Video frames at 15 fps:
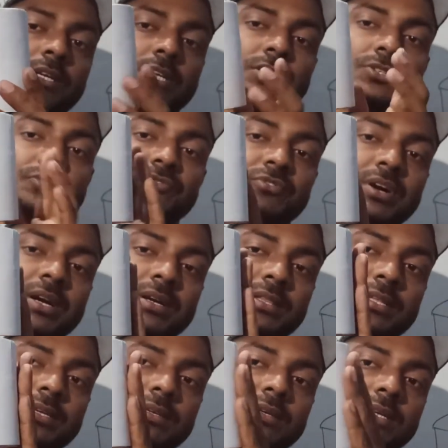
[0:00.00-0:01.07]
is to
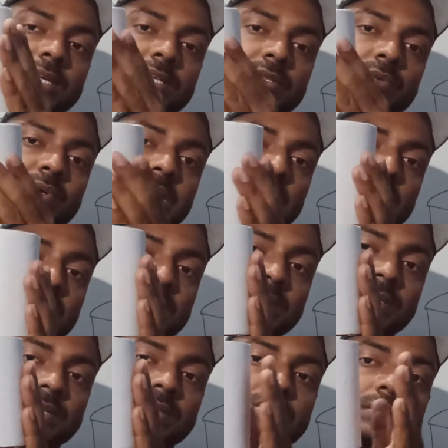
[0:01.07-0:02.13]
calculate
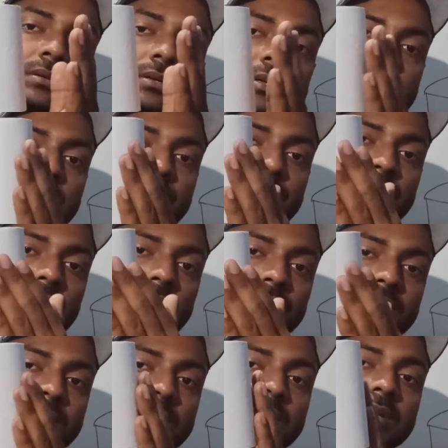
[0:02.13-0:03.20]
the area of
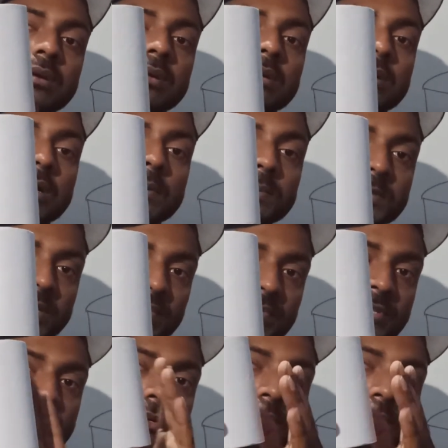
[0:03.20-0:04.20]
the curved surface